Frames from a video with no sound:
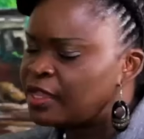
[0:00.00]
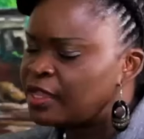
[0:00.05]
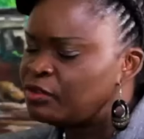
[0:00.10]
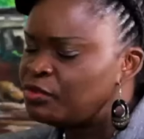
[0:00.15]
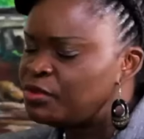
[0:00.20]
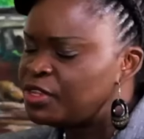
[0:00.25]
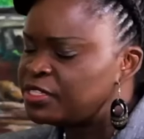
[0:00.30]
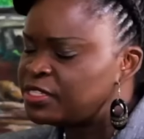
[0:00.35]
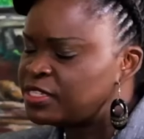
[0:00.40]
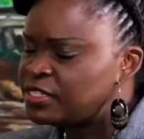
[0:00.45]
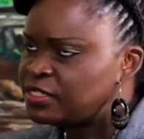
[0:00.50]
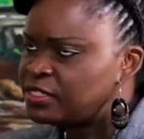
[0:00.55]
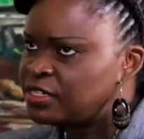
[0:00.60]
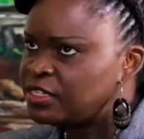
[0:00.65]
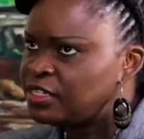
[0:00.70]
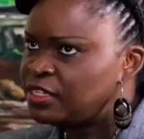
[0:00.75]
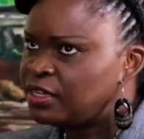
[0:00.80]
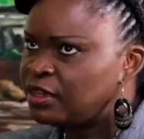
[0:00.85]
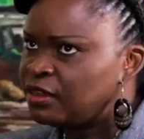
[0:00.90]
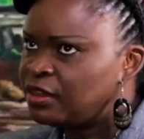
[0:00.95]
And
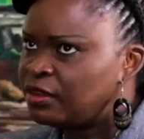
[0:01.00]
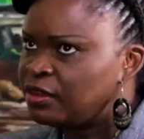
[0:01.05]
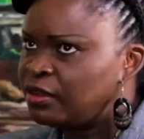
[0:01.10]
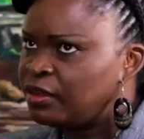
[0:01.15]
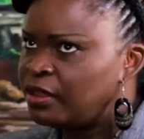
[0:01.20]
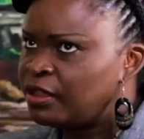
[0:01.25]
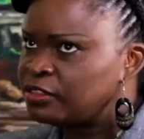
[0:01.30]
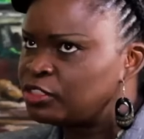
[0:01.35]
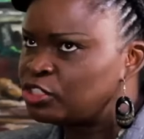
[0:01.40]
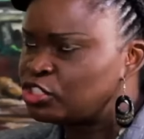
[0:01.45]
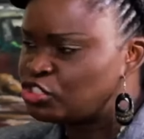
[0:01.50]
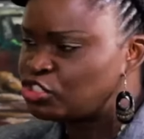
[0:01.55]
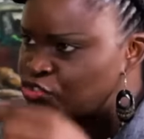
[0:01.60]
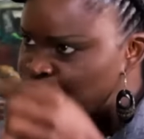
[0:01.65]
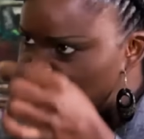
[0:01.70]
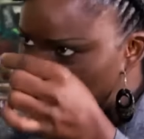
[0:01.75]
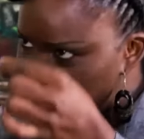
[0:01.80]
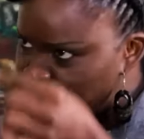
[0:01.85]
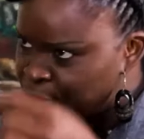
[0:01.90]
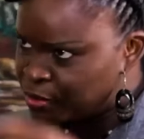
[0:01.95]
recently a
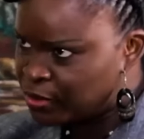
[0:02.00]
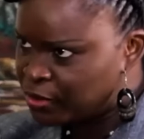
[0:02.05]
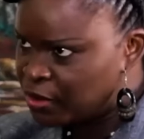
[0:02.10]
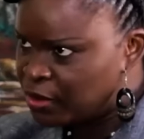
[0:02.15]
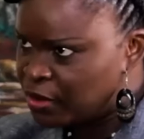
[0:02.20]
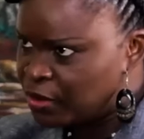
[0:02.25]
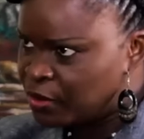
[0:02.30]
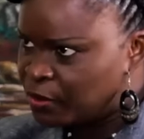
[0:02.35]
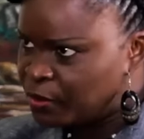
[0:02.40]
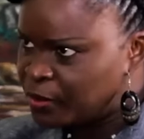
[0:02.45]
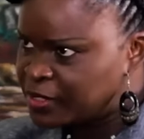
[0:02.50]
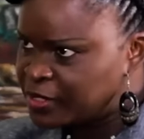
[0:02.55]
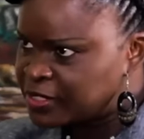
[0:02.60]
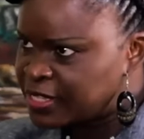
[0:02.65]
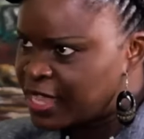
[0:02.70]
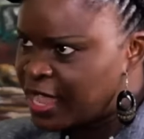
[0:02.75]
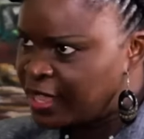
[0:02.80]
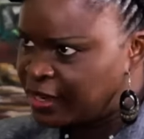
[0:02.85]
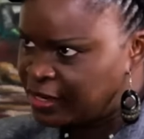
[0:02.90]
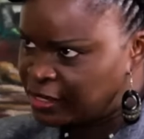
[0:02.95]
strip was
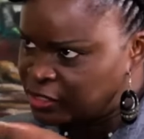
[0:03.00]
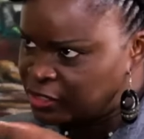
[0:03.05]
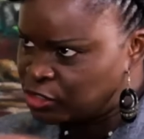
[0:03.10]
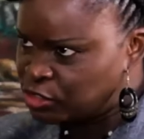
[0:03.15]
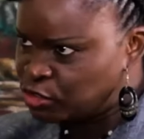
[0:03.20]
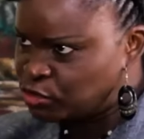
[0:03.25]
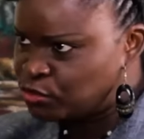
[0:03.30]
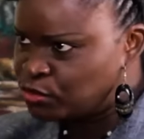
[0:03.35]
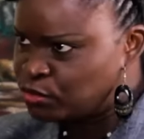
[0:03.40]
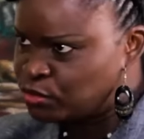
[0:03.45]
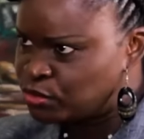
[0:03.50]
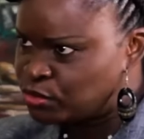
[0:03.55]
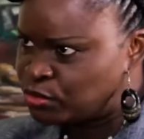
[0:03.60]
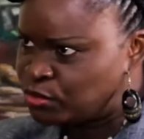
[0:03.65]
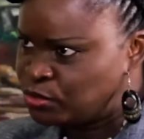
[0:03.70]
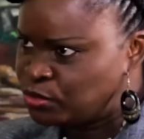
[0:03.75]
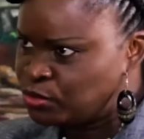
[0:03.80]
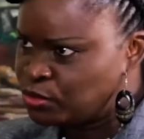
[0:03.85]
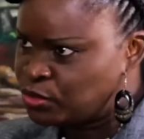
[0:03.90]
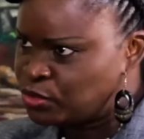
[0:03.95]
added to
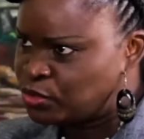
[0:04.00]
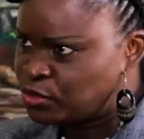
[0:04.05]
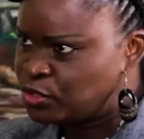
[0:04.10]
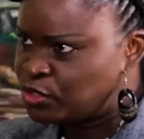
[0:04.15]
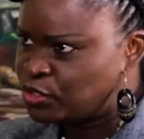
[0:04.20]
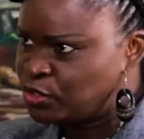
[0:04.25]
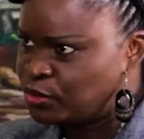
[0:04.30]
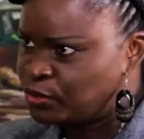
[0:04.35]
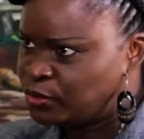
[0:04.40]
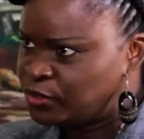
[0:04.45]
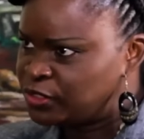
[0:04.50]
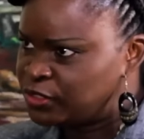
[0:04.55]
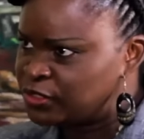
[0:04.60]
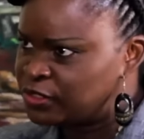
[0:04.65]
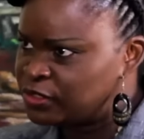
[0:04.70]
the notes.